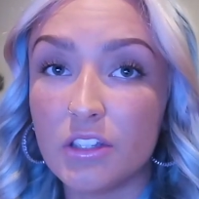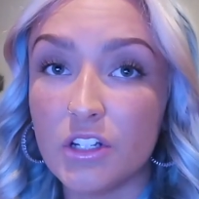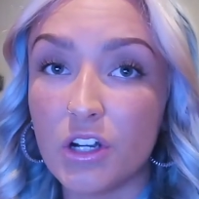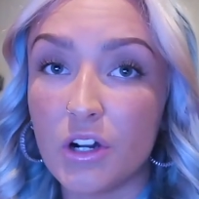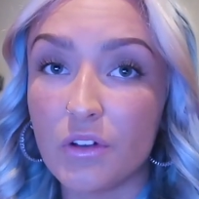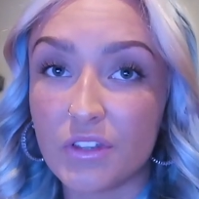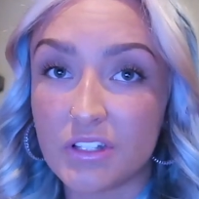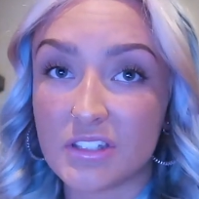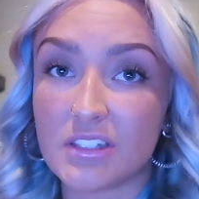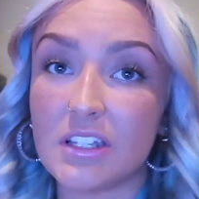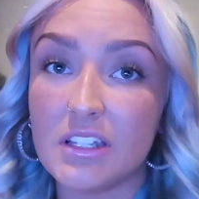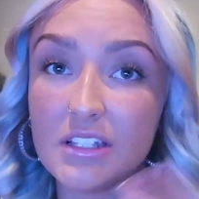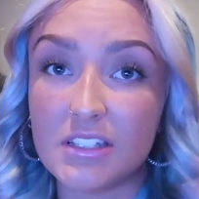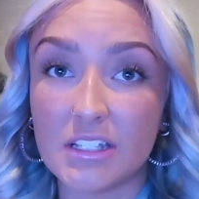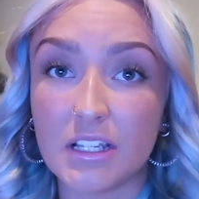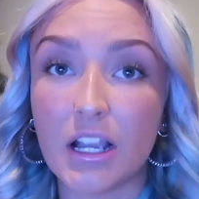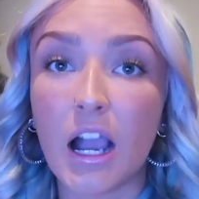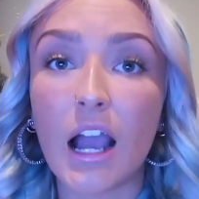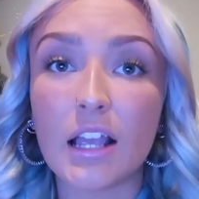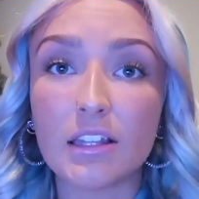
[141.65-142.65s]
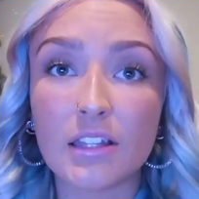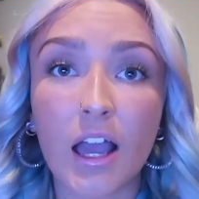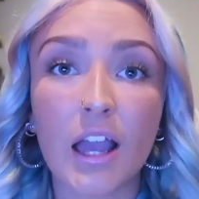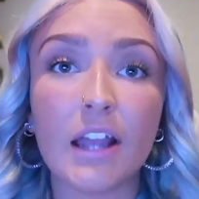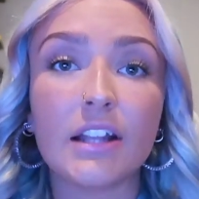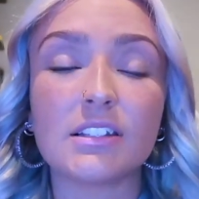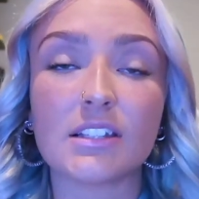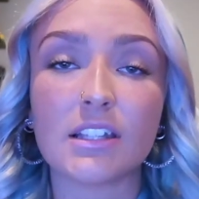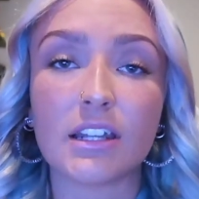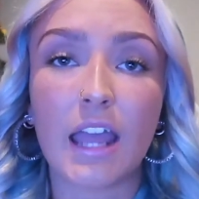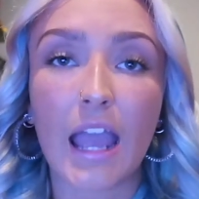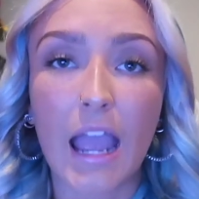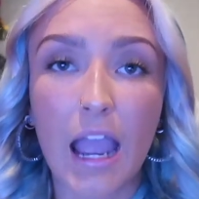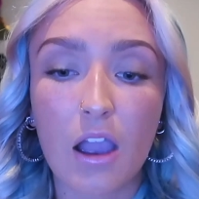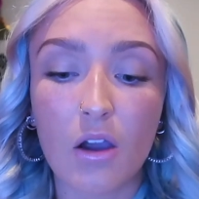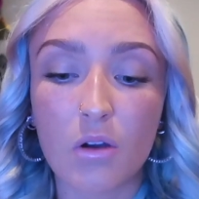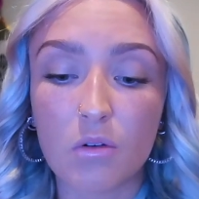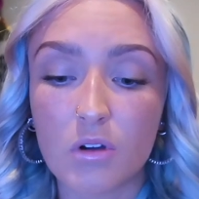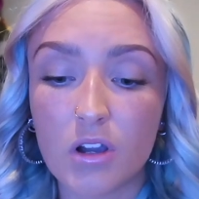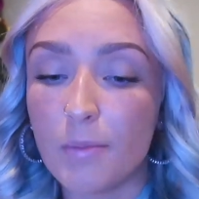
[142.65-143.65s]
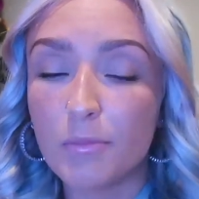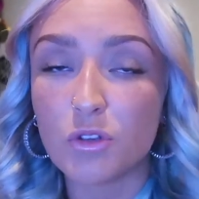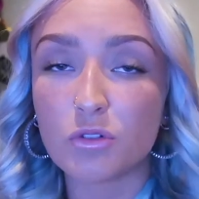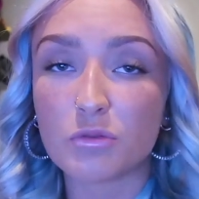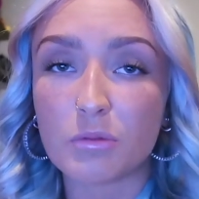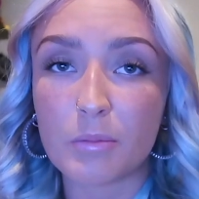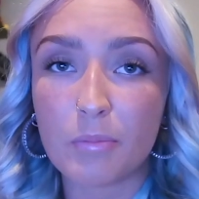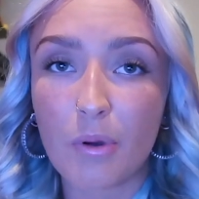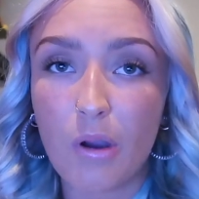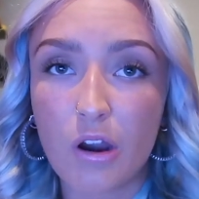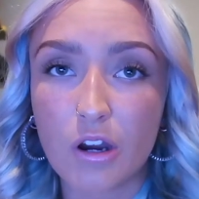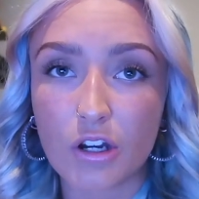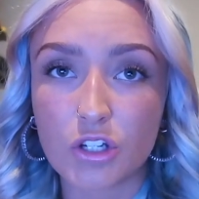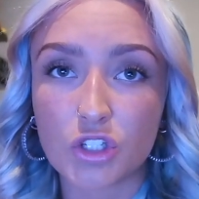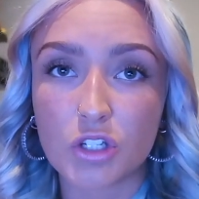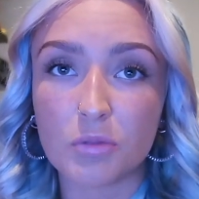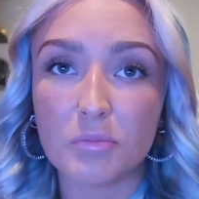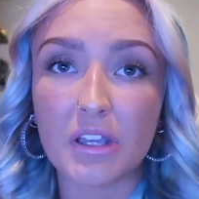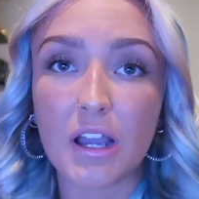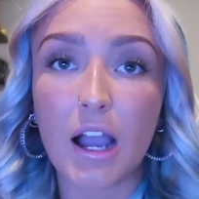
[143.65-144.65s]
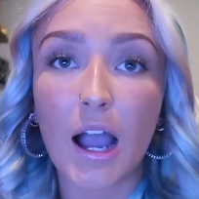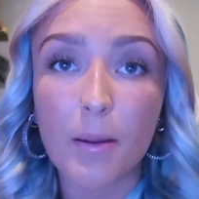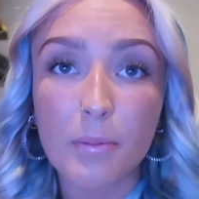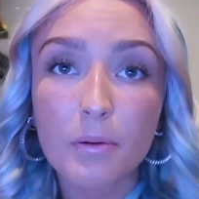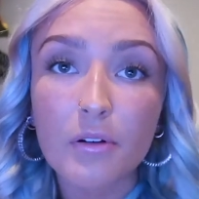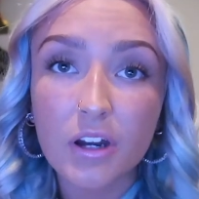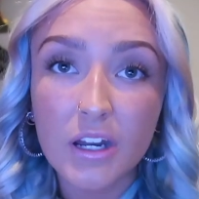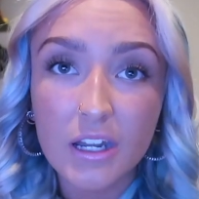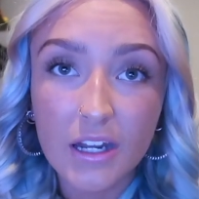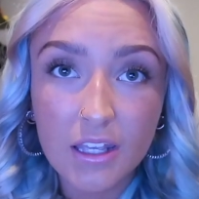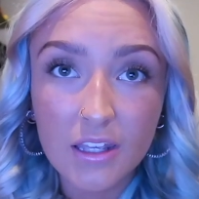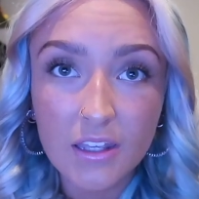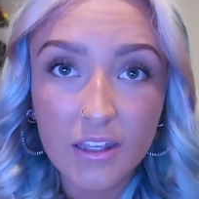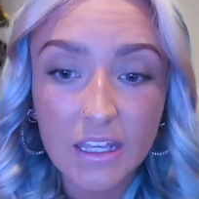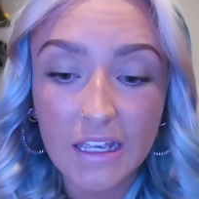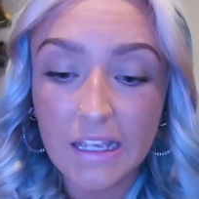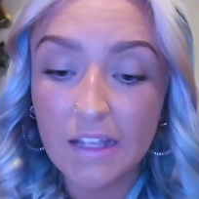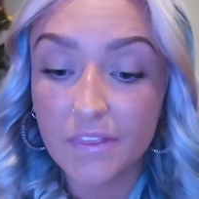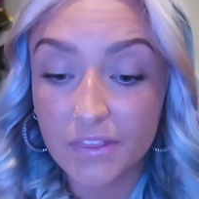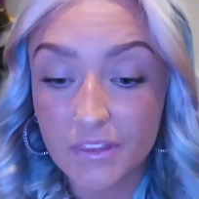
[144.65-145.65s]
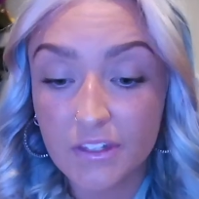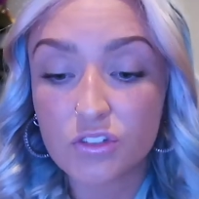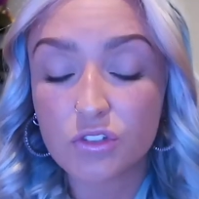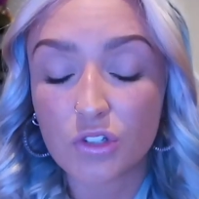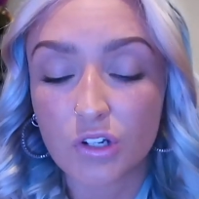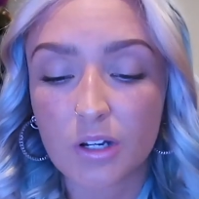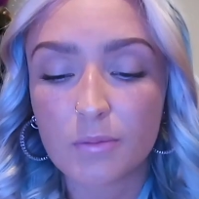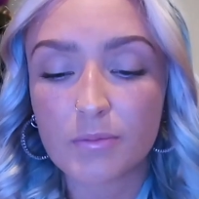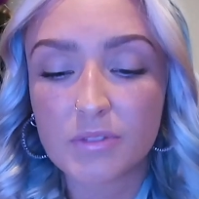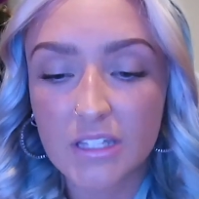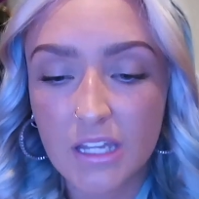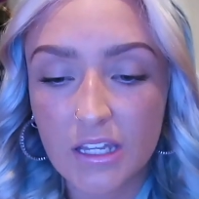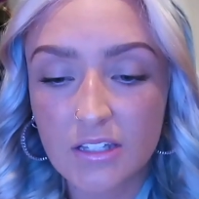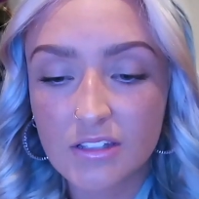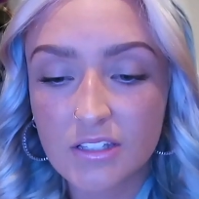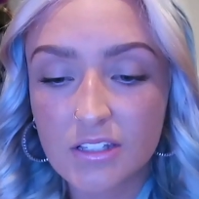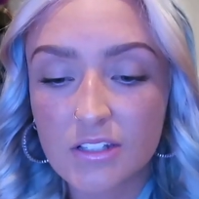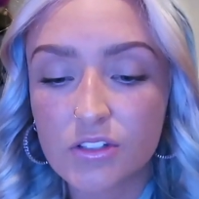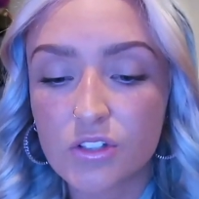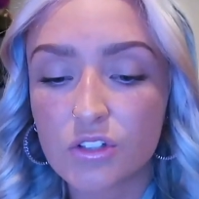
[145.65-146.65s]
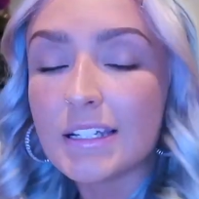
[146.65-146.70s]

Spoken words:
you know, the CDC guidelines and how amusement parks should be operating in these circumstances.